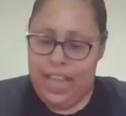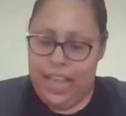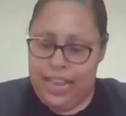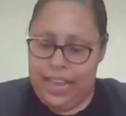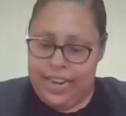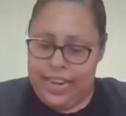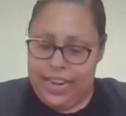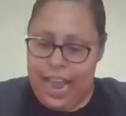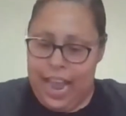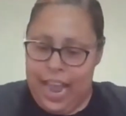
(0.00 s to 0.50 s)

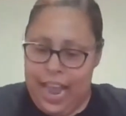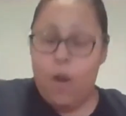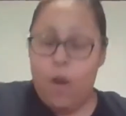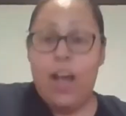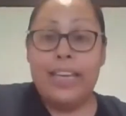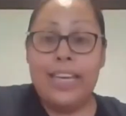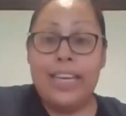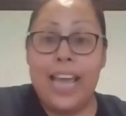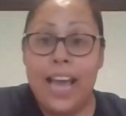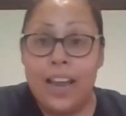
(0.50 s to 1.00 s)
Now,
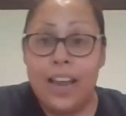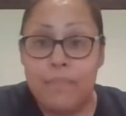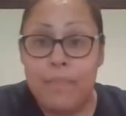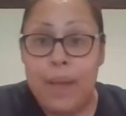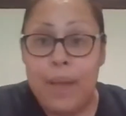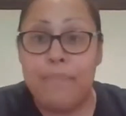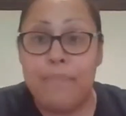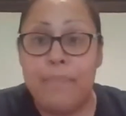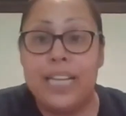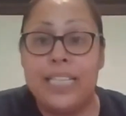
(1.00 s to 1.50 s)
again, my
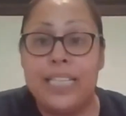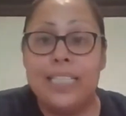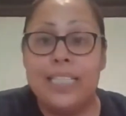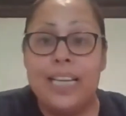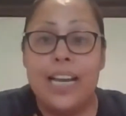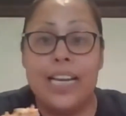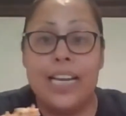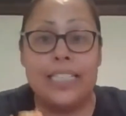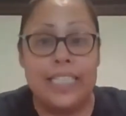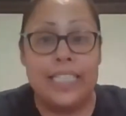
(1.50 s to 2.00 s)

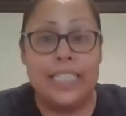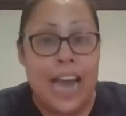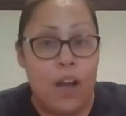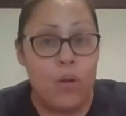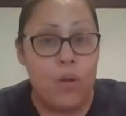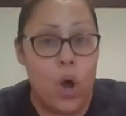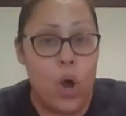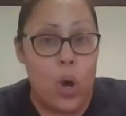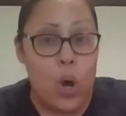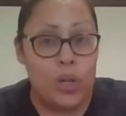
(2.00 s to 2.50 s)
pizza is now
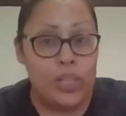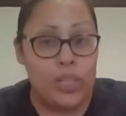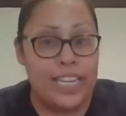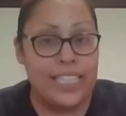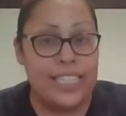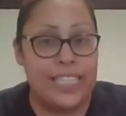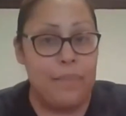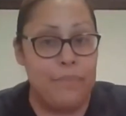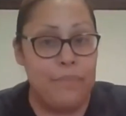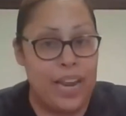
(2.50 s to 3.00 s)
cold
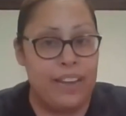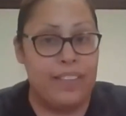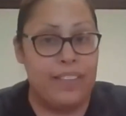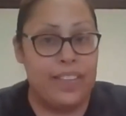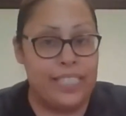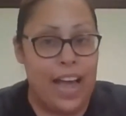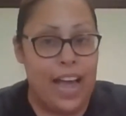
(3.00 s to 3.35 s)
because I made this